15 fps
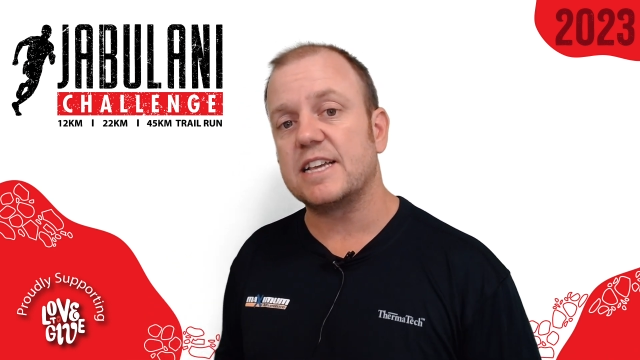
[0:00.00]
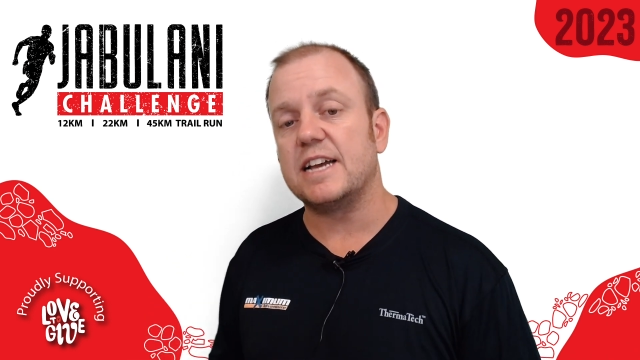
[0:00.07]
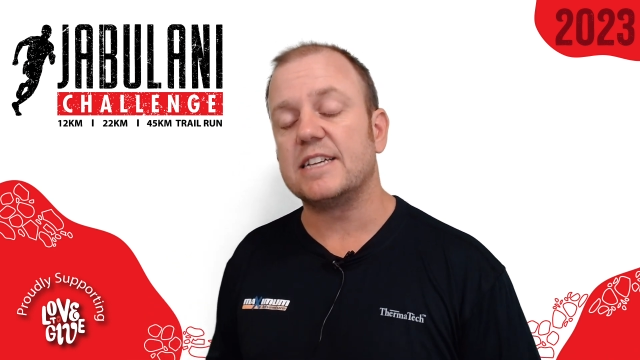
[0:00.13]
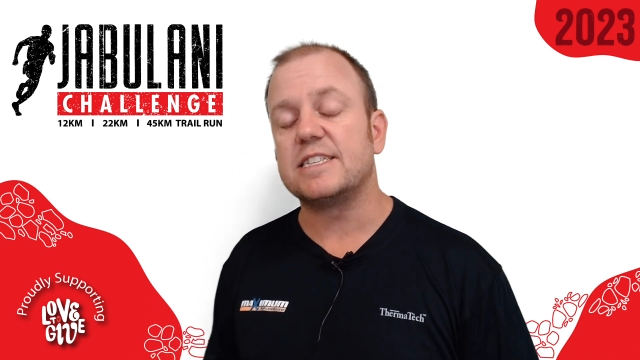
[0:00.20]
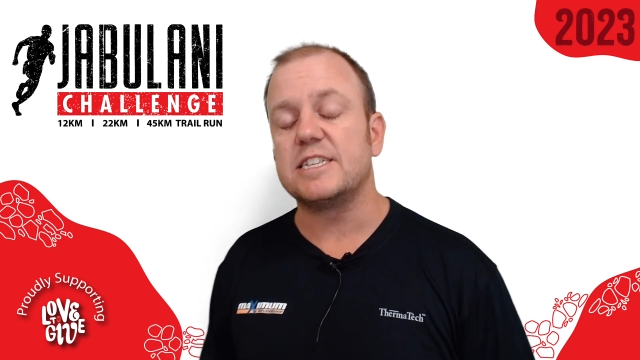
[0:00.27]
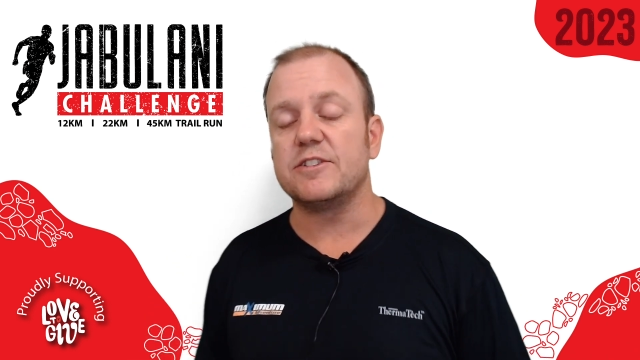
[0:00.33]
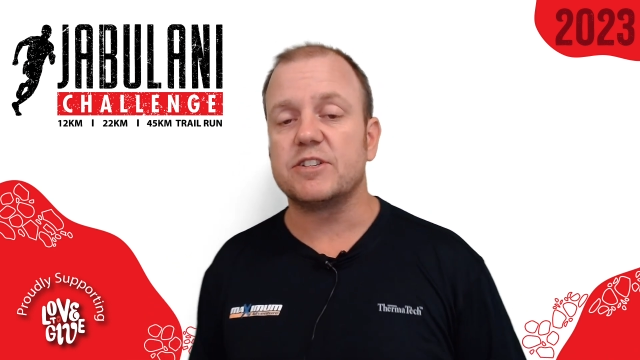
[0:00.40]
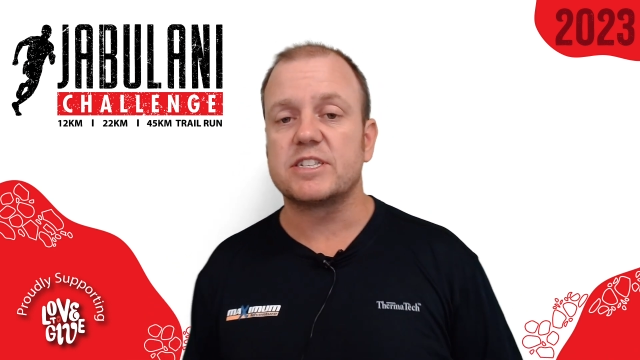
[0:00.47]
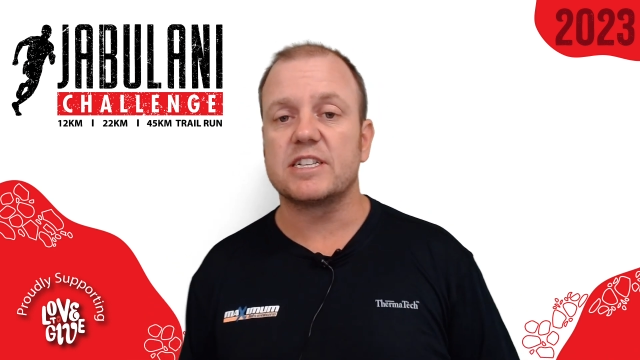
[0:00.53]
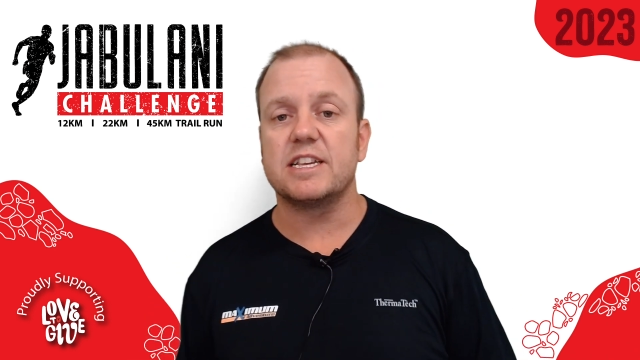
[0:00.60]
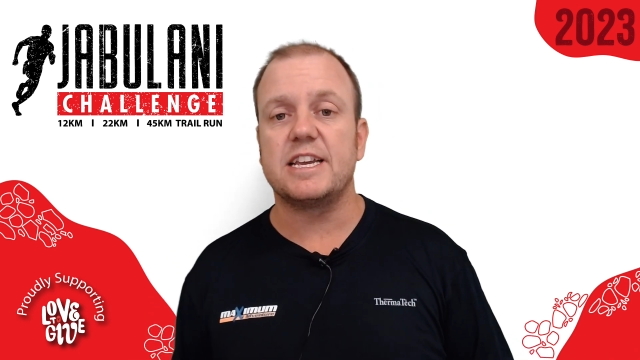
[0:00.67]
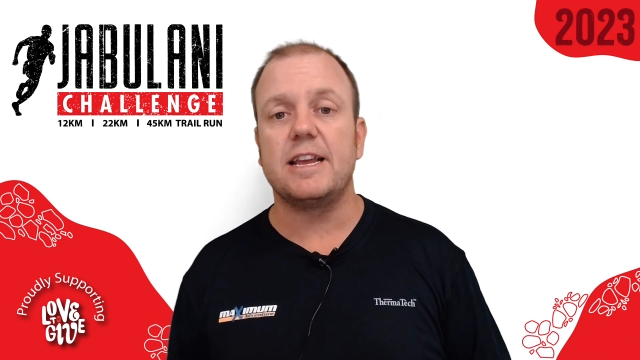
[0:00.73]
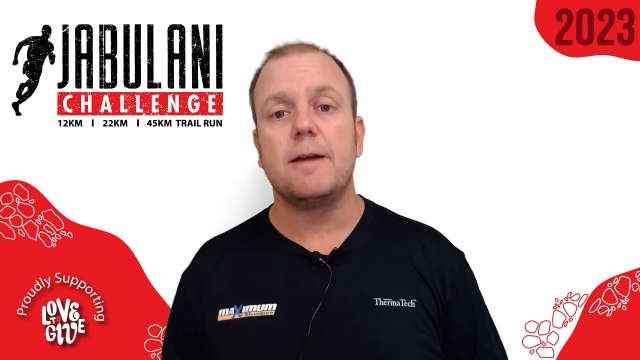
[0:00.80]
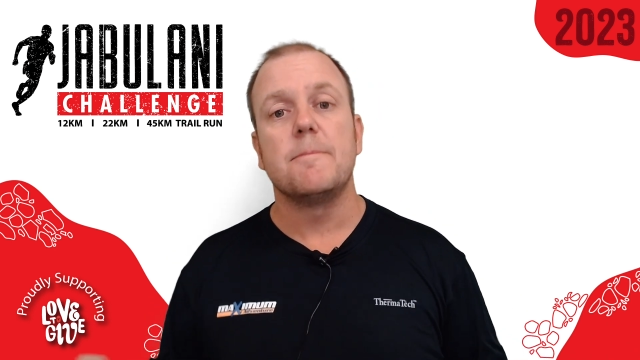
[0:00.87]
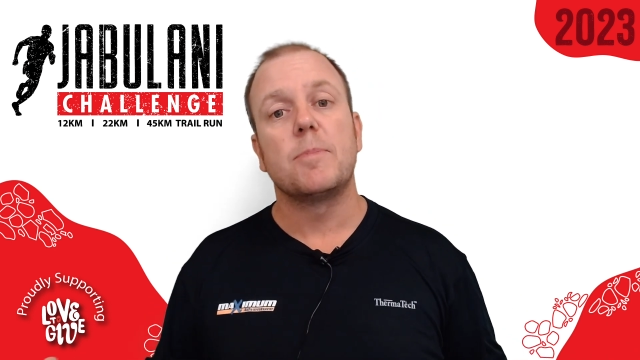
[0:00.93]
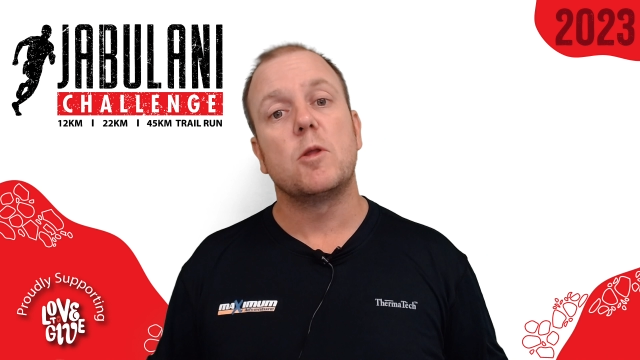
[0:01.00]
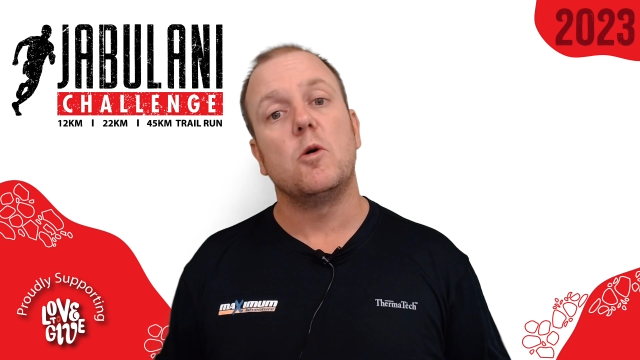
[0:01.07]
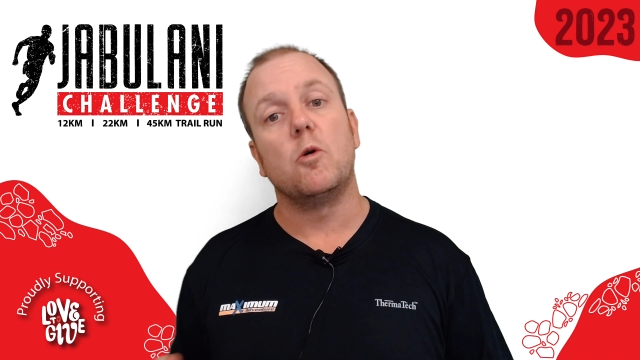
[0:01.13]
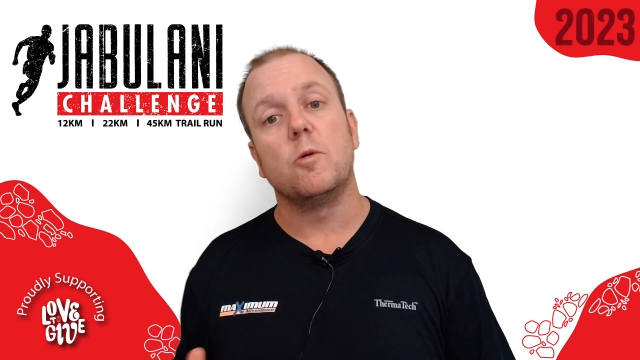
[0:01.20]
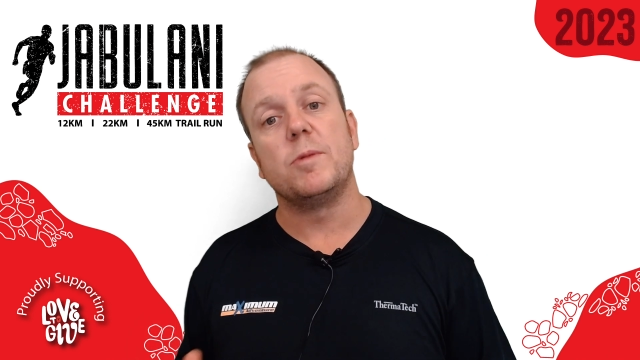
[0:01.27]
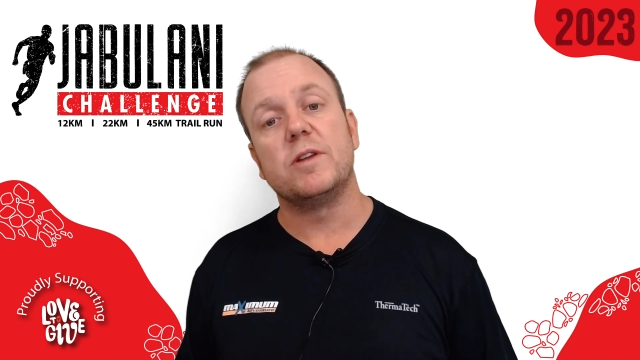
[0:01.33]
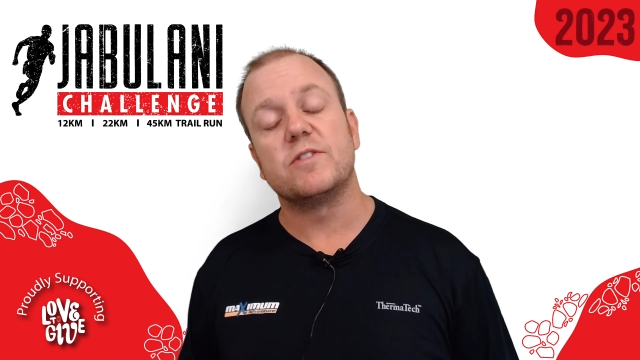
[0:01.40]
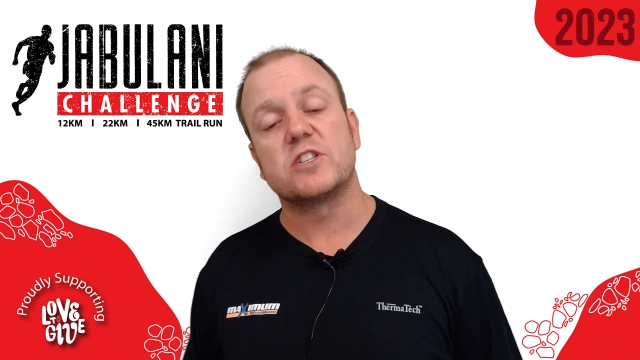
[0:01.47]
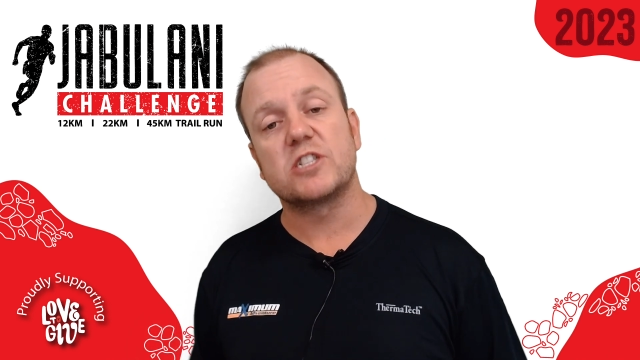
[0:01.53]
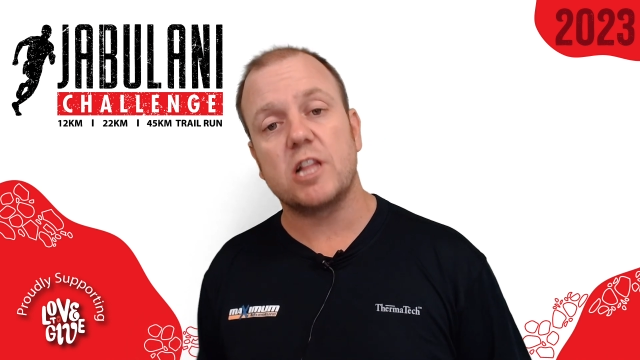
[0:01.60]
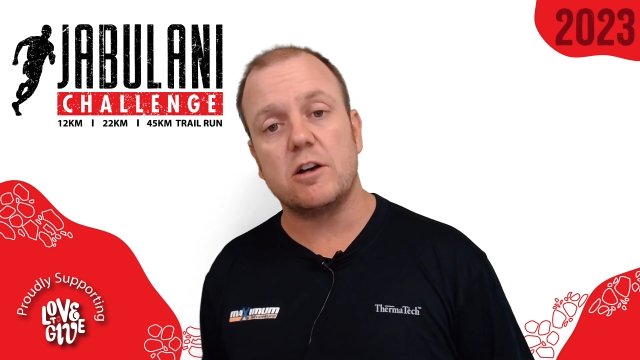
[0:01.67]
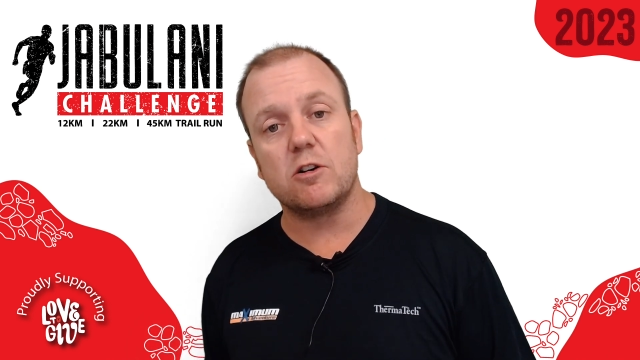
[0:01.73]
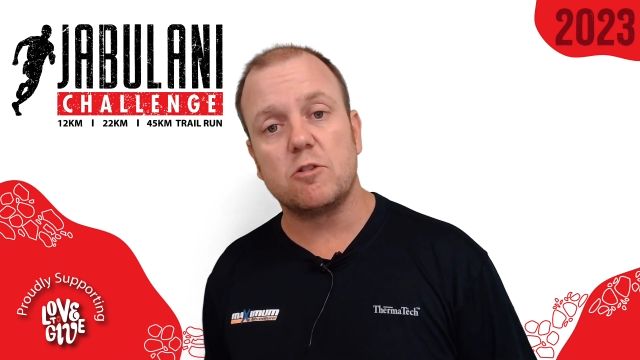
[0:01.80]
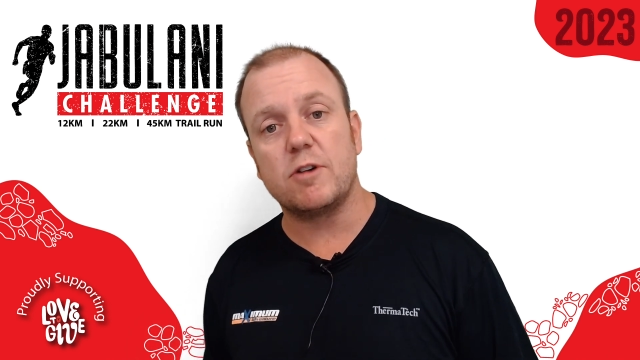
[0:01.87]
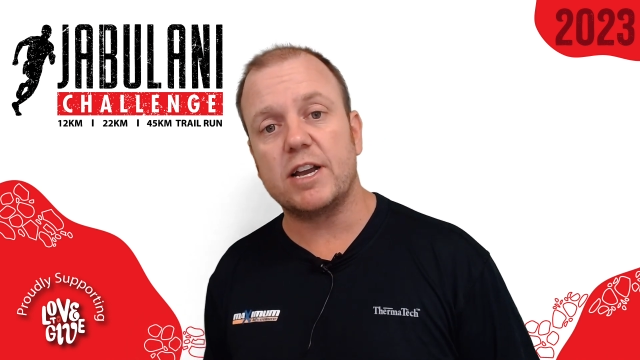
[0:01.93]
as seriously or a bit of a
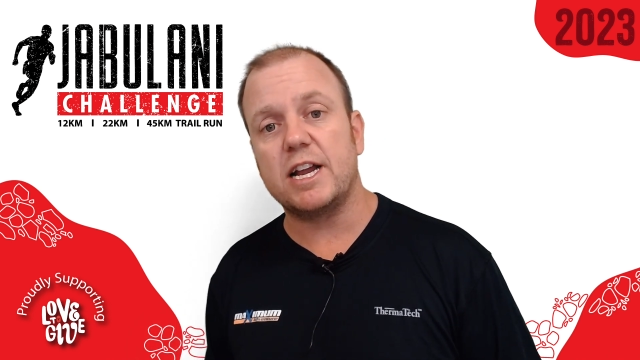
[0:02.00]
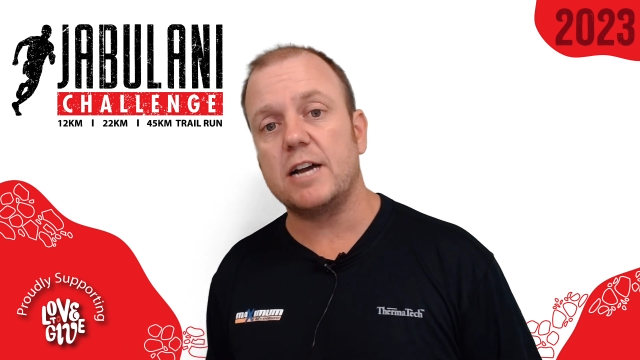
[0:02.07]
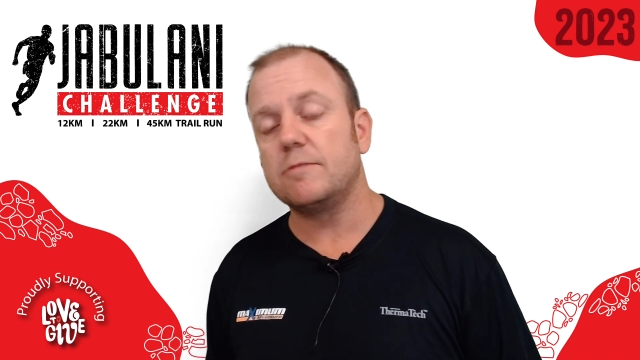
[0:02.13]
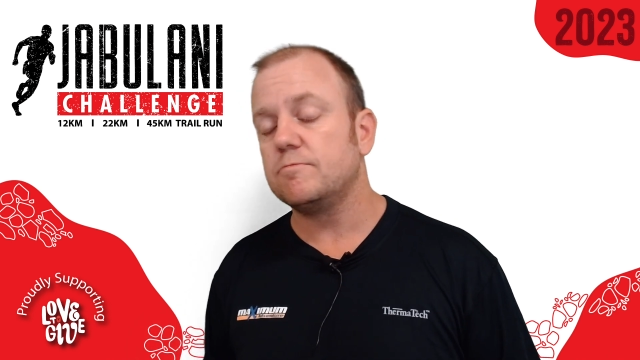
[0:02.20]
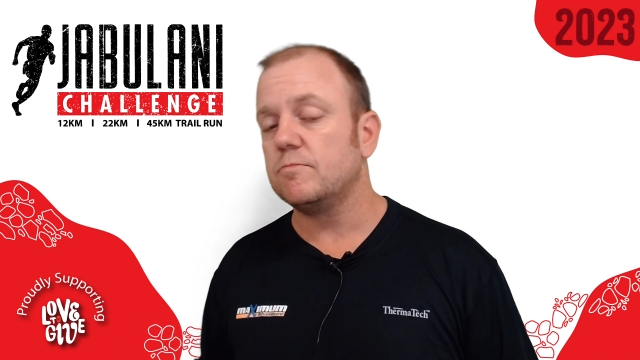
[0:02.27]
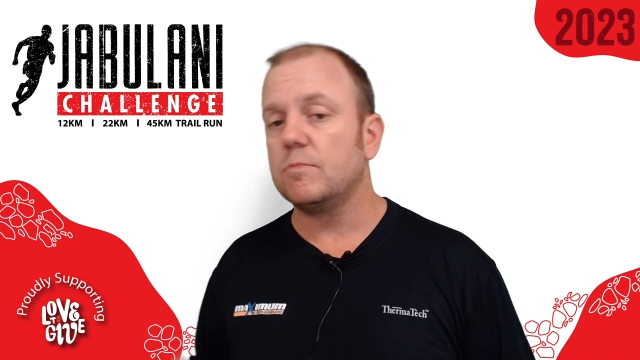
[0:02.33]
slower runner,